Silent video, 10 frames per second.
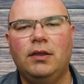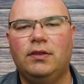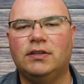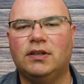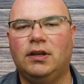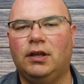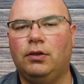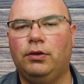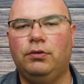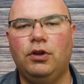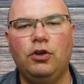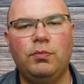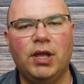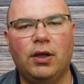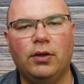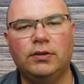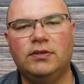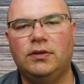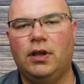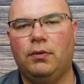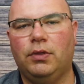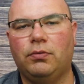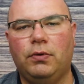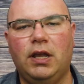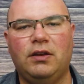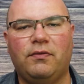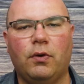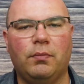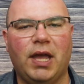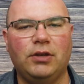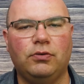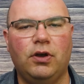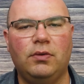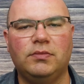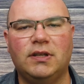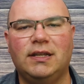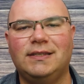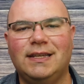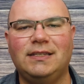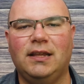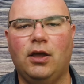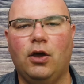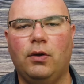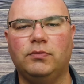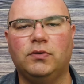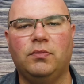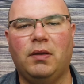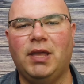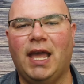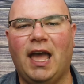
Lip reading: This could include new builds, with 3 to 4 bedrooms, and existing homes with maybe a